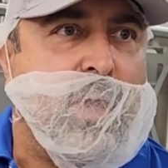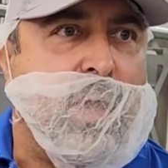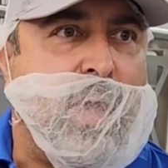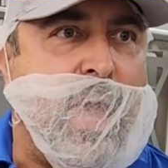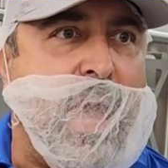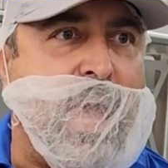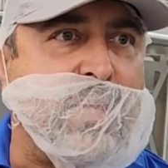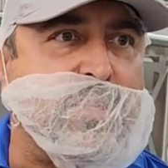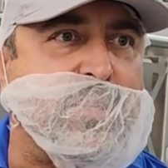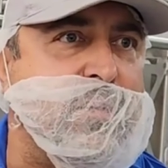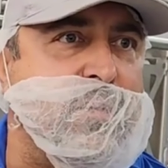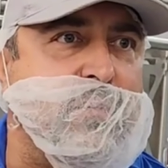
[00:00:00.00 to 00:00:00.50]

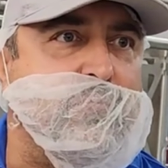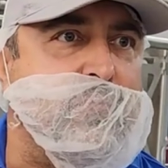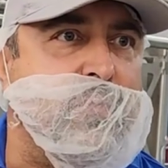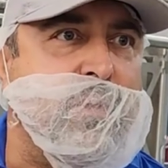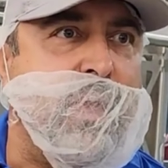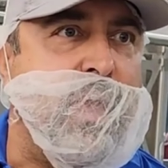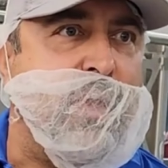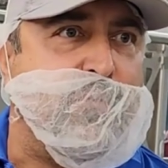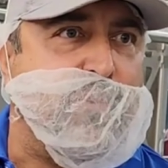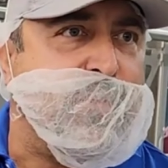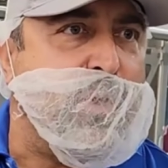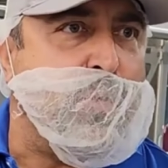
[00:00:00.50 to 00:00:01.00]
as
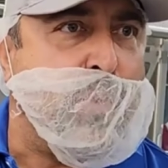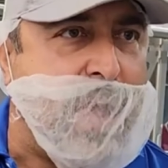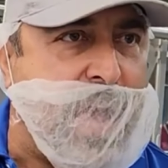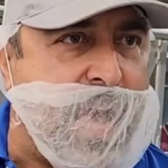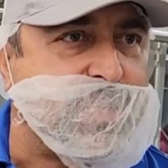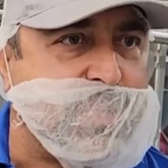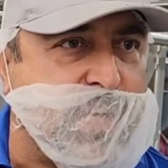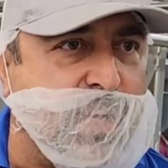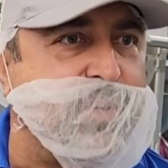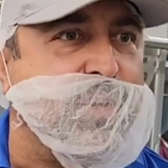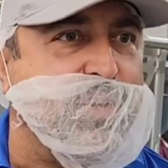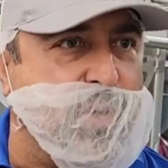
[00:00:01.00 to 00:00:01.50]
everything we
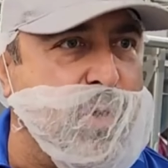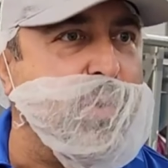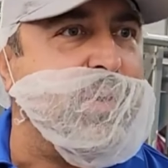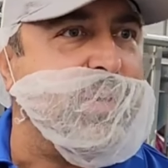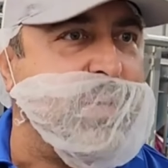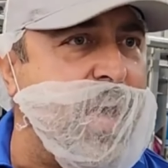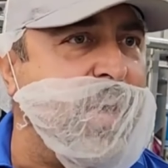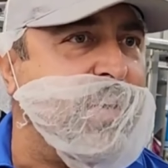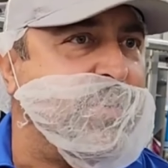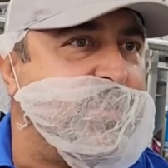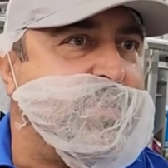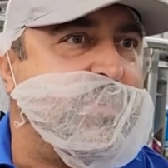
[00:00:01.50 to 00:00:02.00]
ask it to do, it
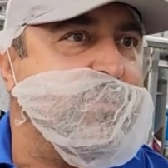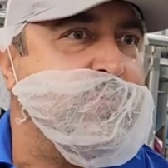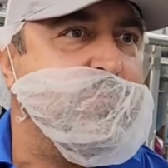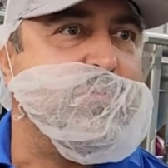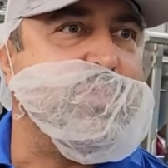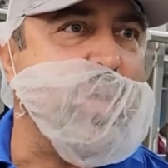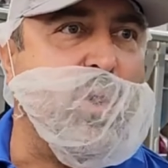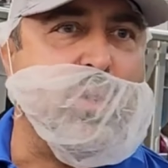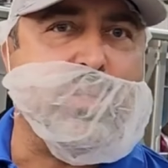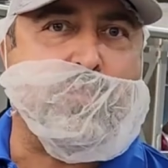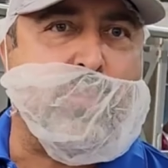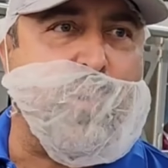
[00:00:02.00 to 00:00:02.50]
does.
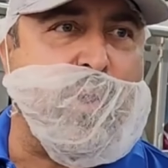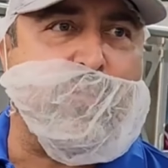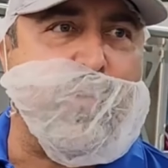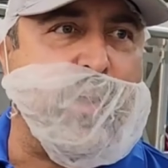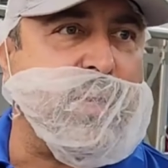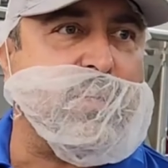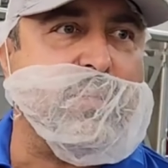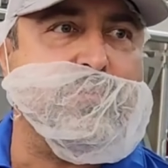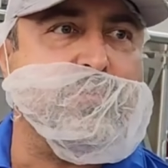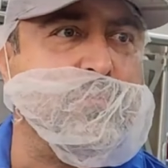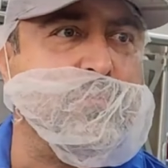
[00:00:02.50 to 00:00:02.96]
So it's perfect.